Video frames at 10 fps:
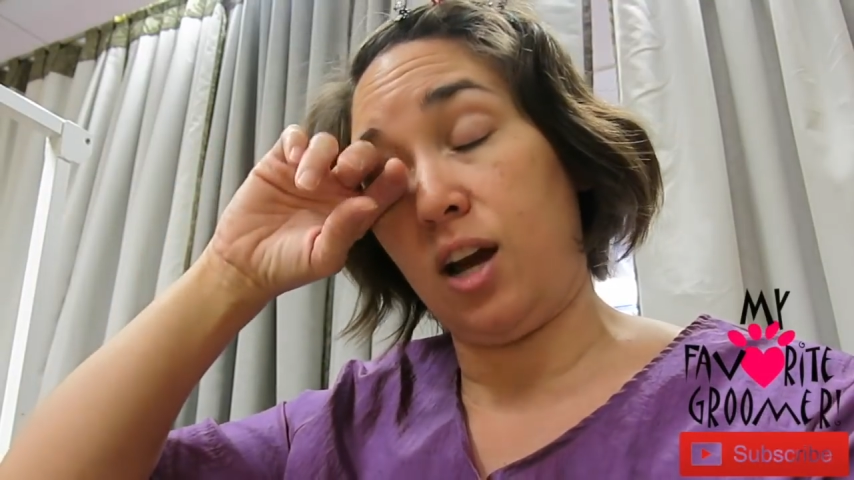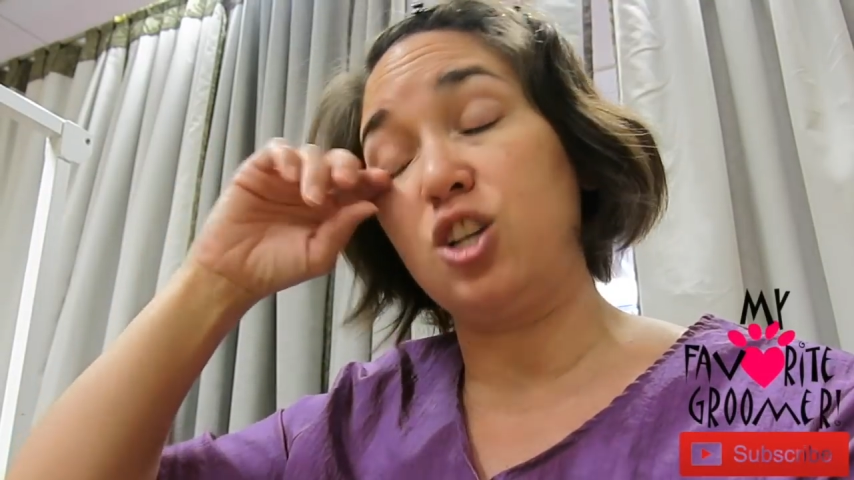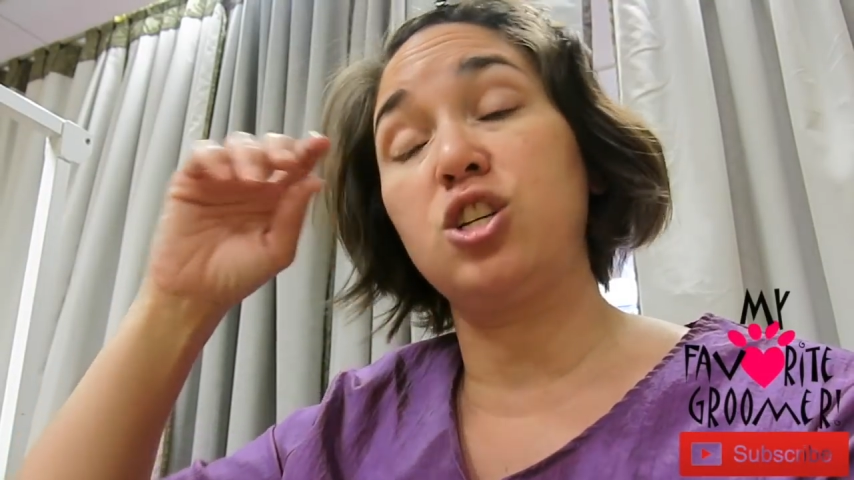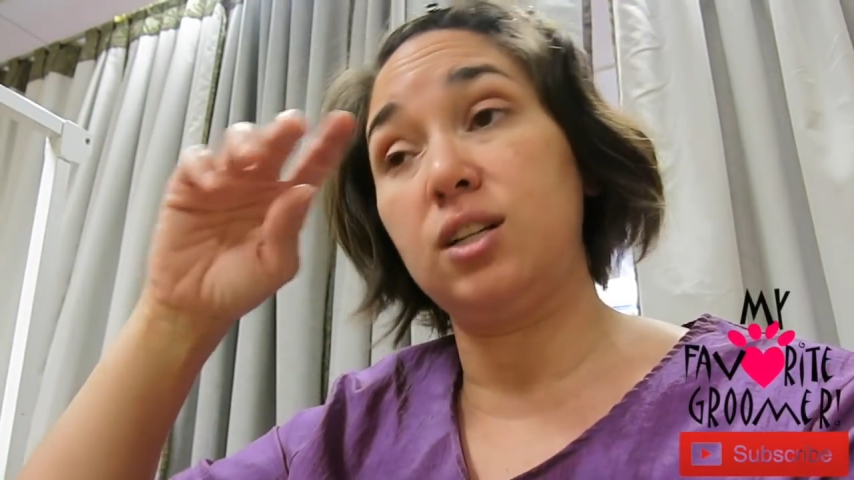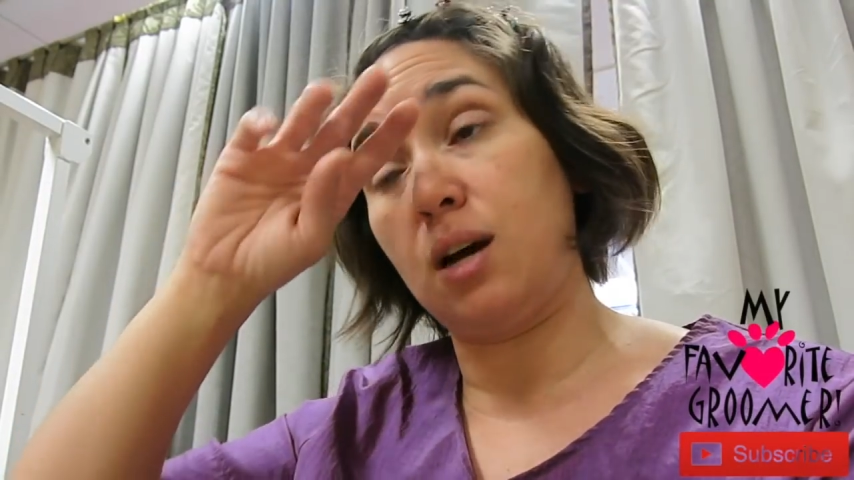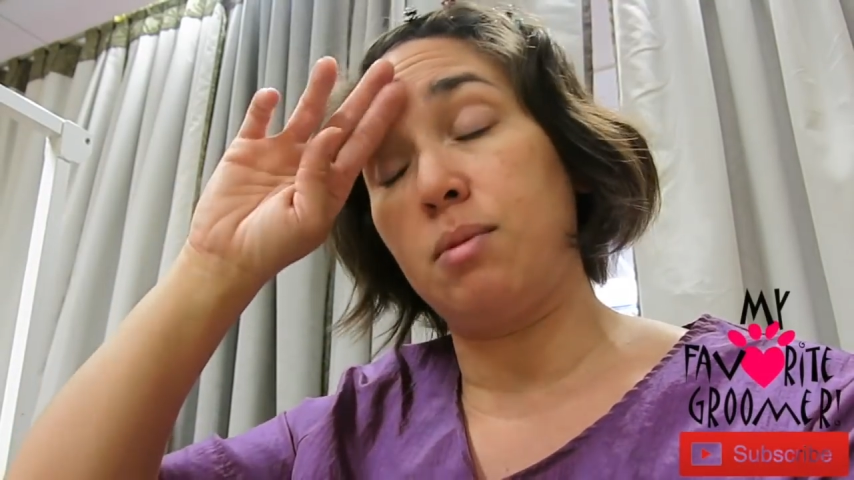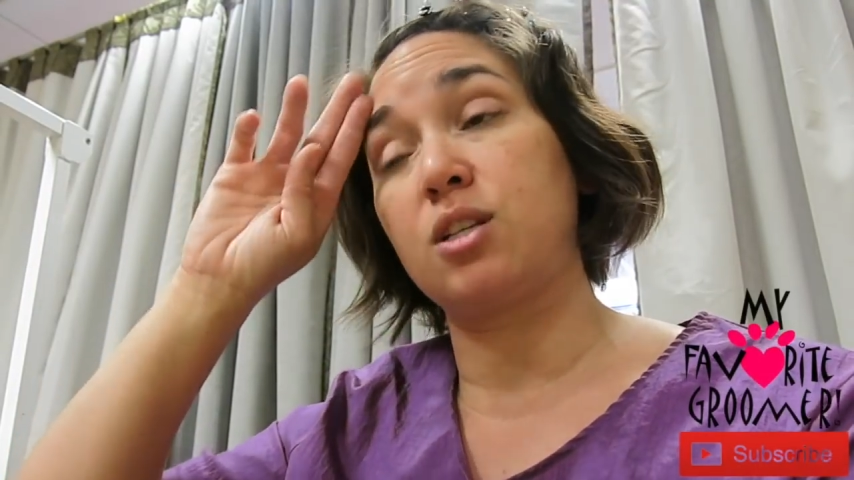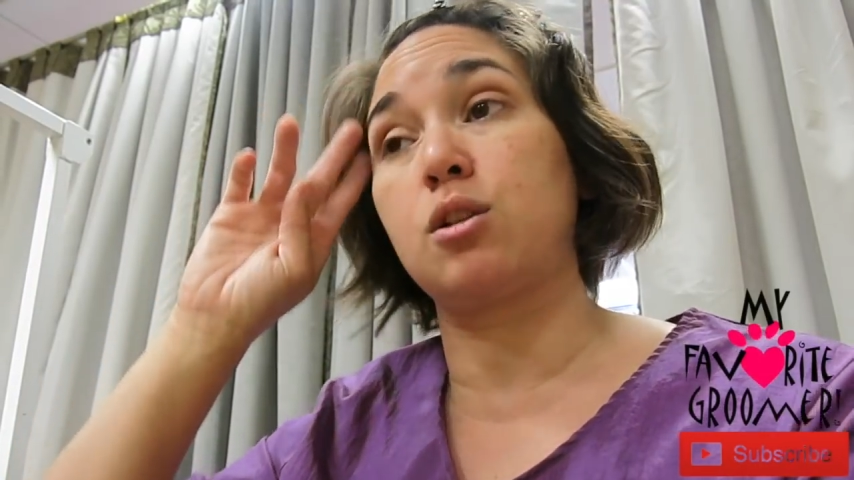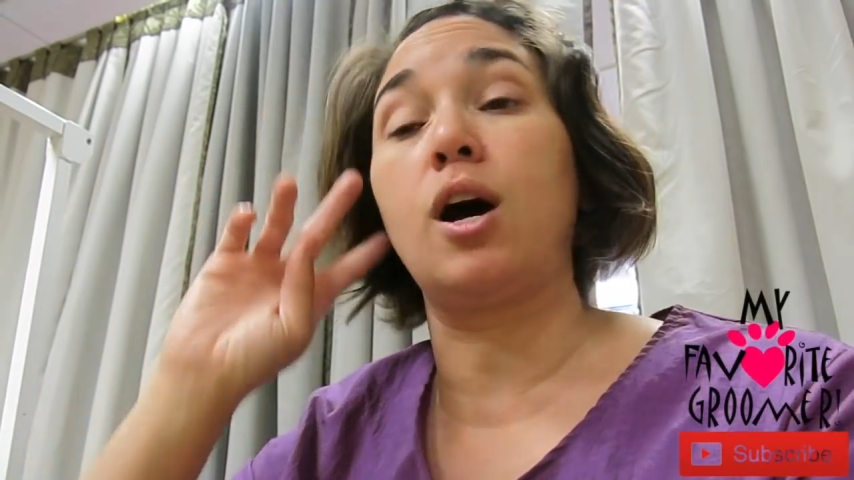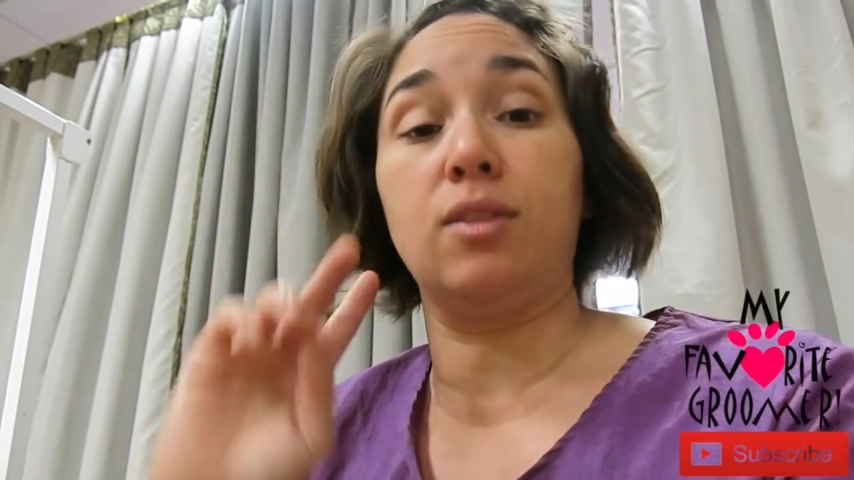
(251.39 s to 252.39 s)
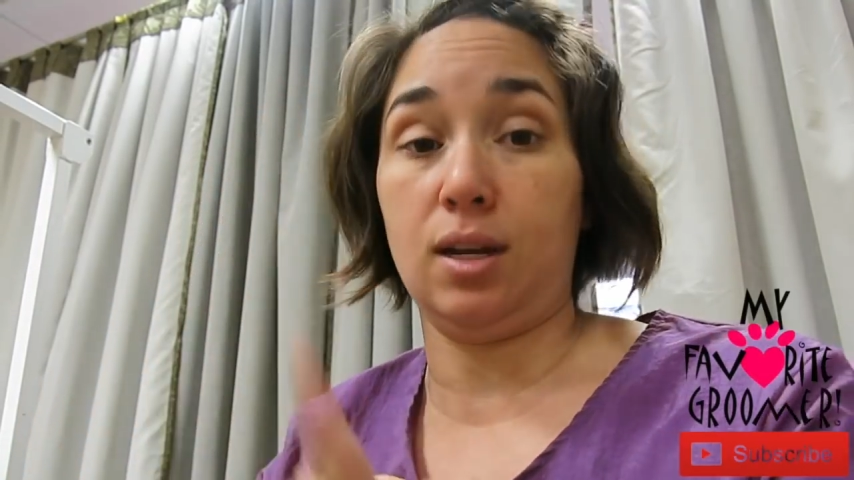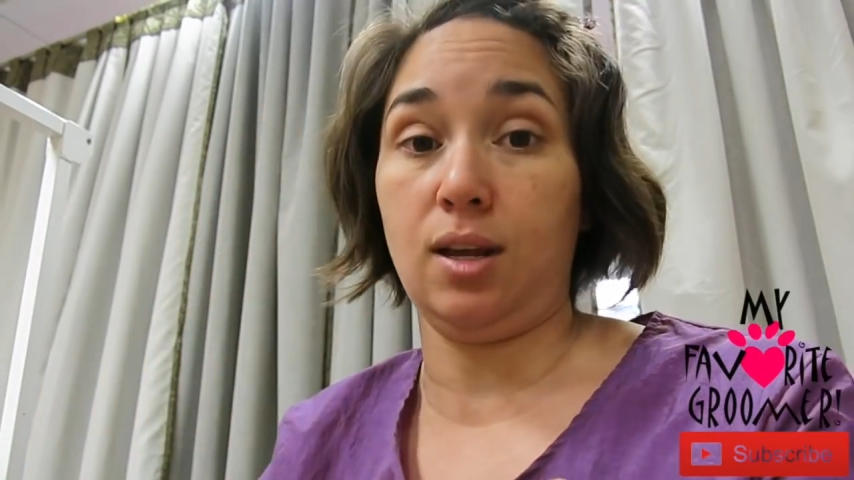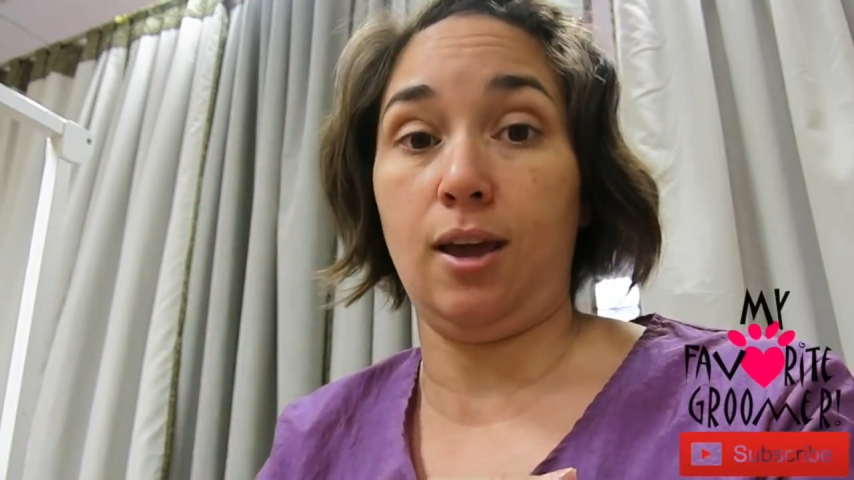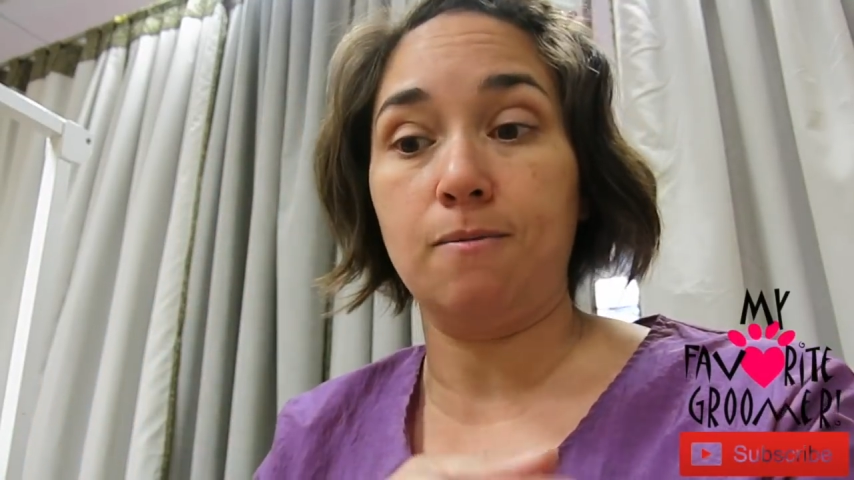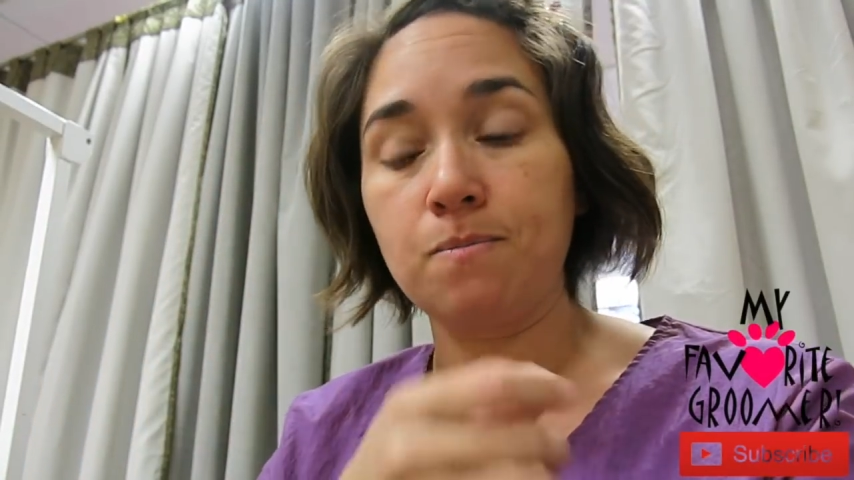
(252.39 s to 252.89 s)
I shut down my salon that
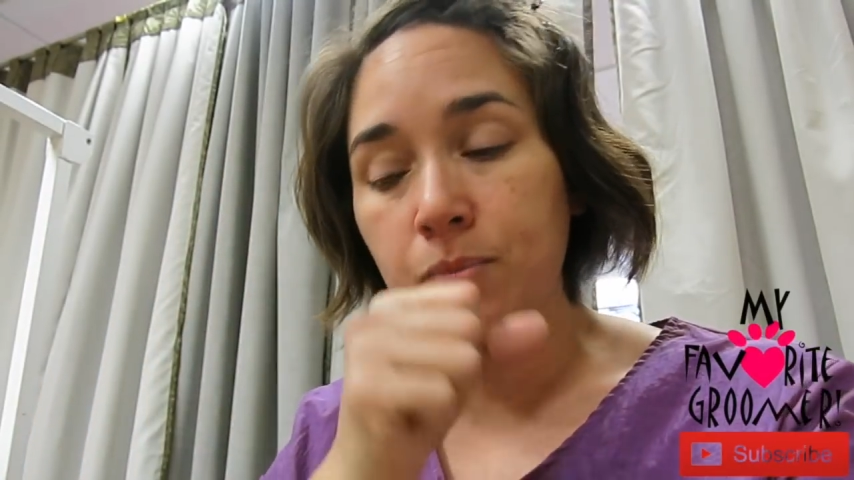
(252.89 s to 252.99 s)
day.